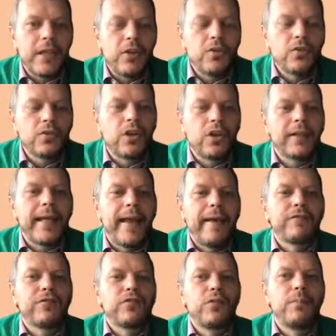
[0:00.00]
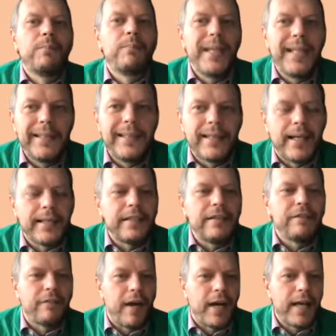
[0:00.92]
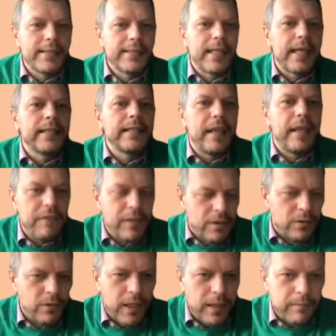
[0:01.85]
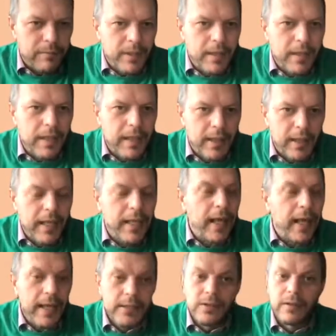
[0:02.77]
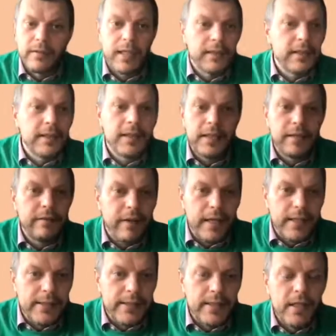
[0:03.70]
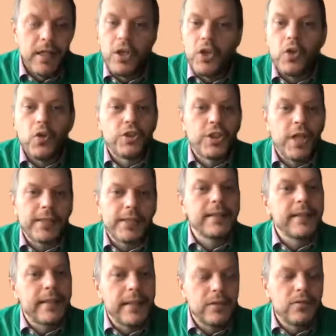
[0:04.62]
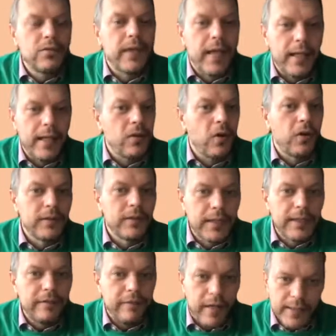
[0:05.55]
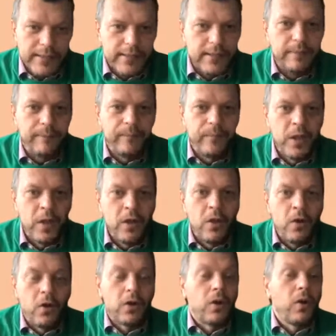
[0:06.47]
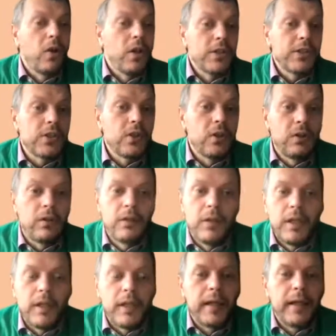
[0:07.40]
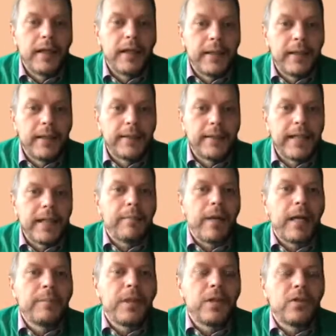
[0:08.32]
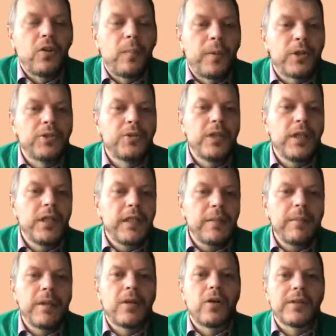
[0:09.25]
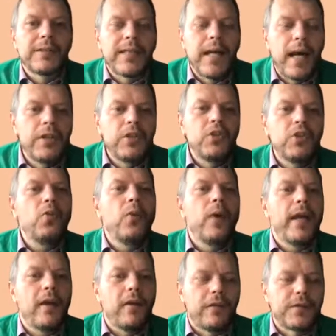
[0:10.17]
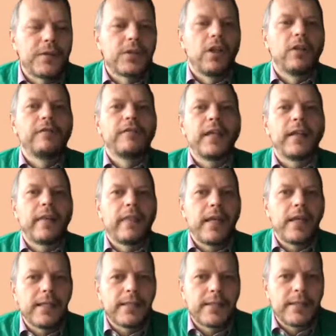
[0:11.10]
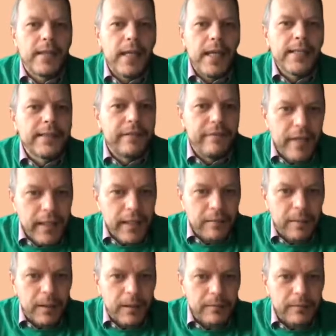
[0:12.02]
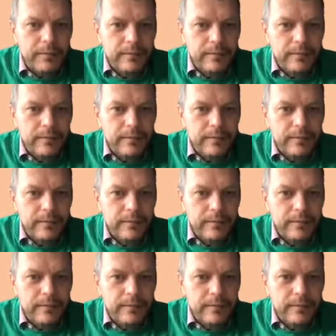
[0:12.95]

You don't have to build a device and give it to him. He has already the device. You just need to get on the device. Or also, there might be an opportunity because a new way of solving things is available.